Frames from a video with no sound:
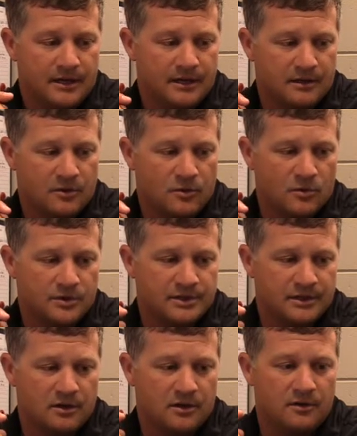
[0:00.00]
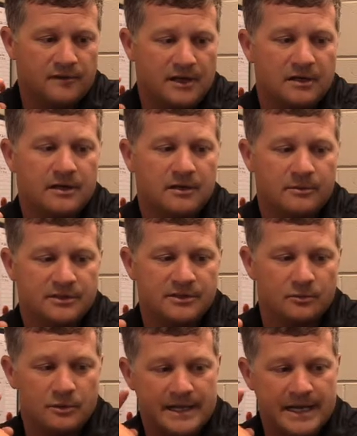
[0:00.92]
And of course, then all of our
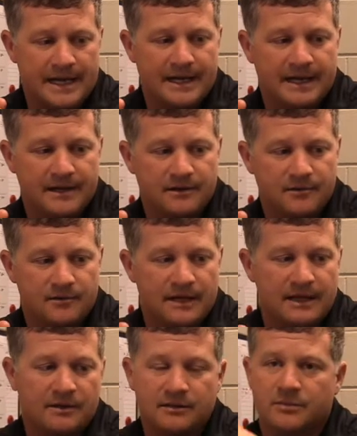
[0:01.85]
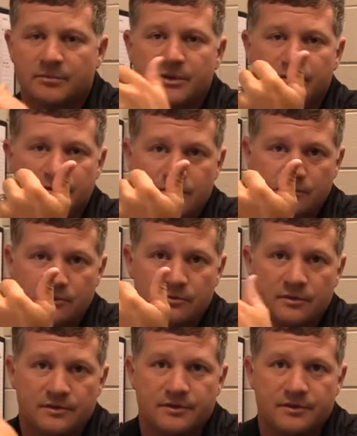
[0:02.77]
helmets that we had are now at the middle school.